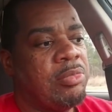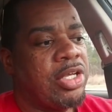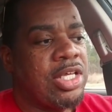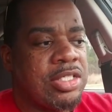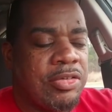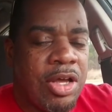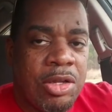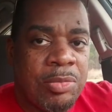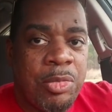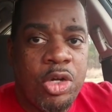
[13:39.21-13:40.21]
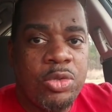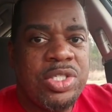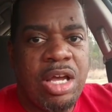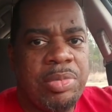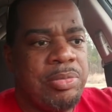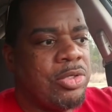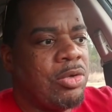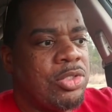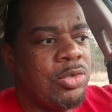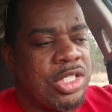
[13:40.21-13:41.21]
Because the more you tell people,
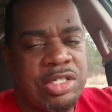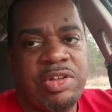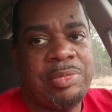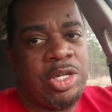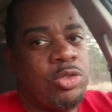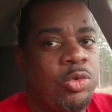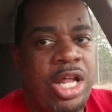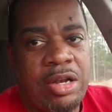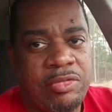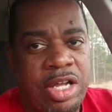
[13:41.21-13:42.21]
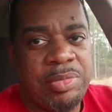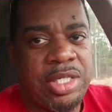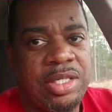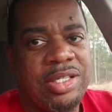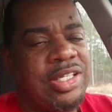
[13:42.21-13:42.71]
don't do this around me, don't do that around me,